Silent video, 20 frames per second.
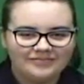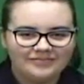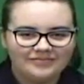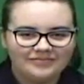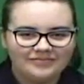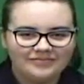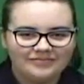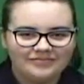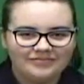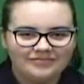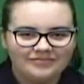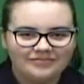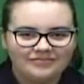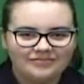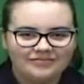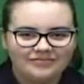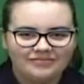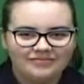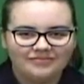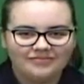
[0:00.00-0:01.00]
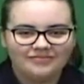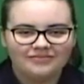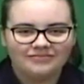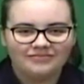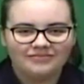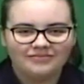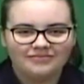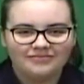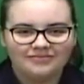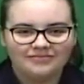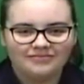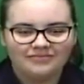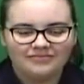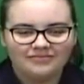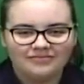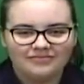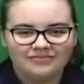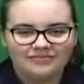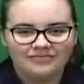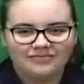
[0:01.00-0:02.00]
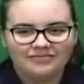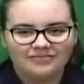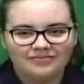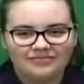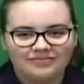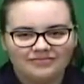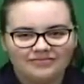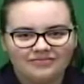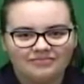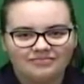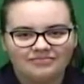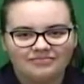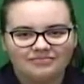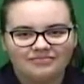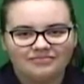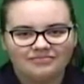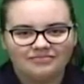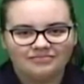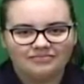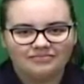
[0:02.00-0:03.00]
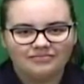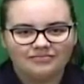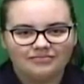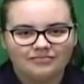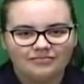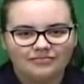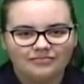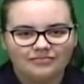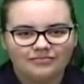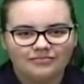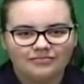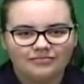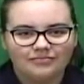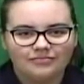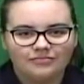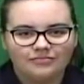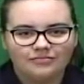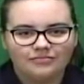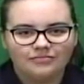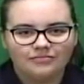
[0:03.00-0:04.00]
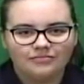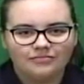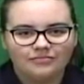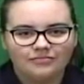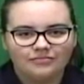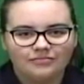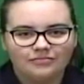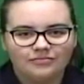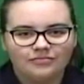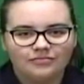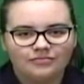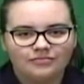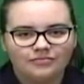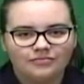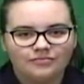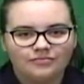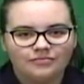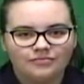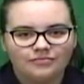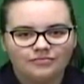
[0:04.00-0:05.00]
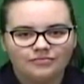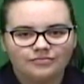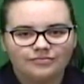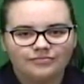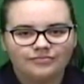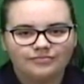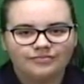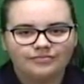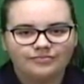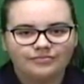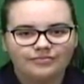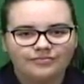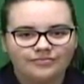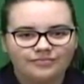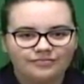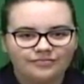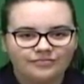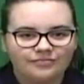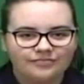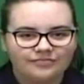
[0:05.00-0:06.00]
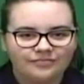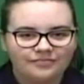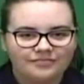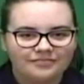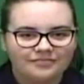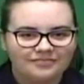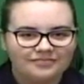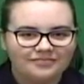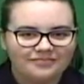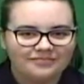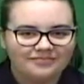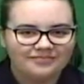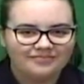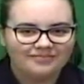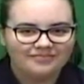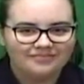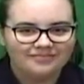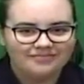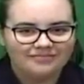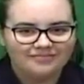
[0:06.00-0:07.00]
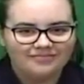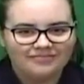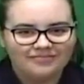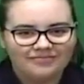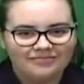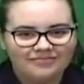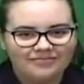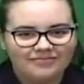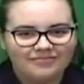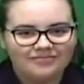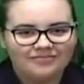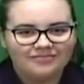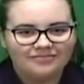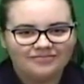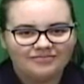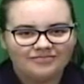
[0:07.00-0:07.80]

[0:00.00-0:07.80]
[no speech]